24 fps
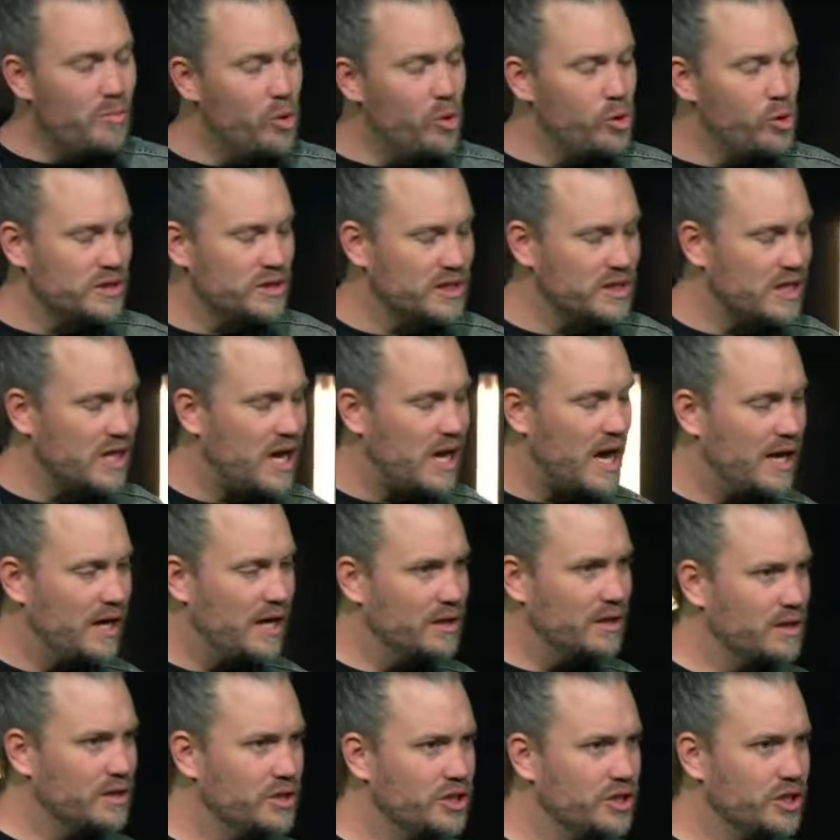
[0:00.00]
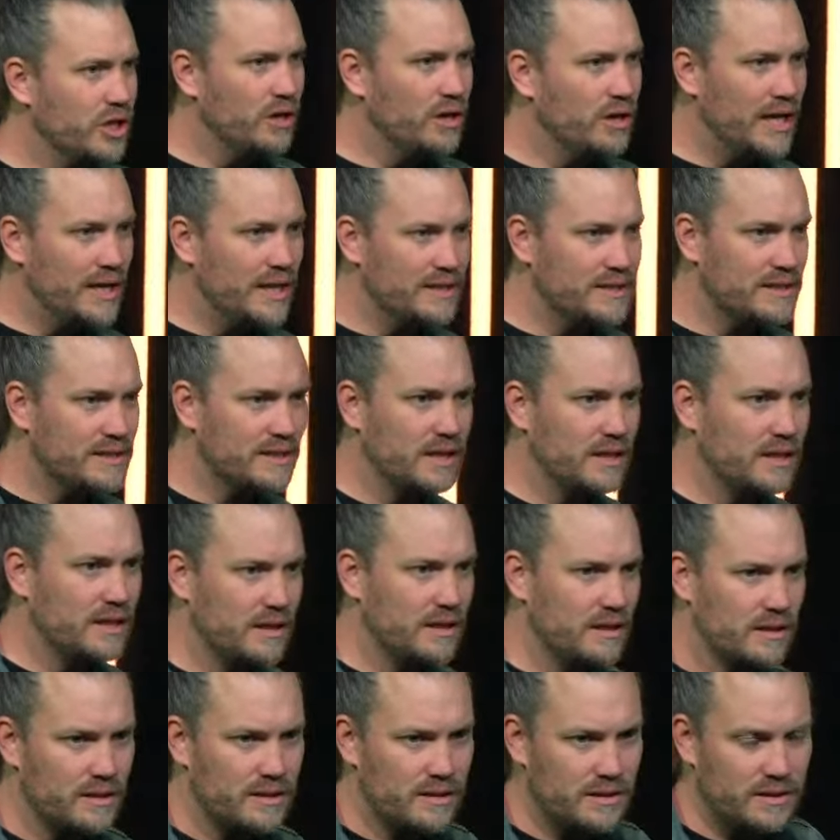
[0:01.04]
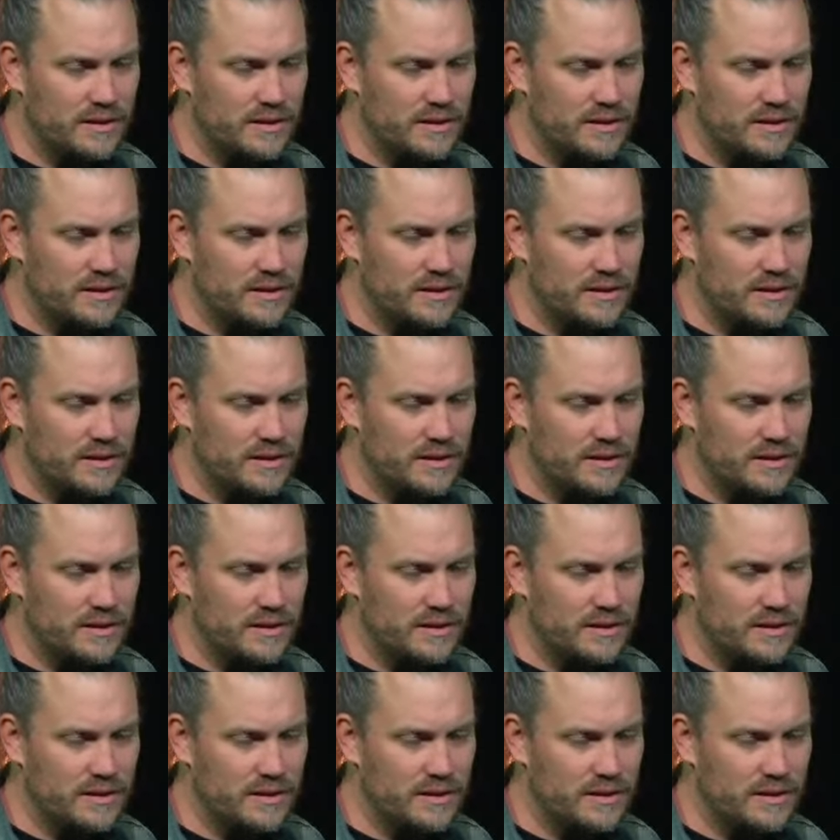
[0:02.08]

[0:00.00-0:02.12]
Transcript: more style, show less skin.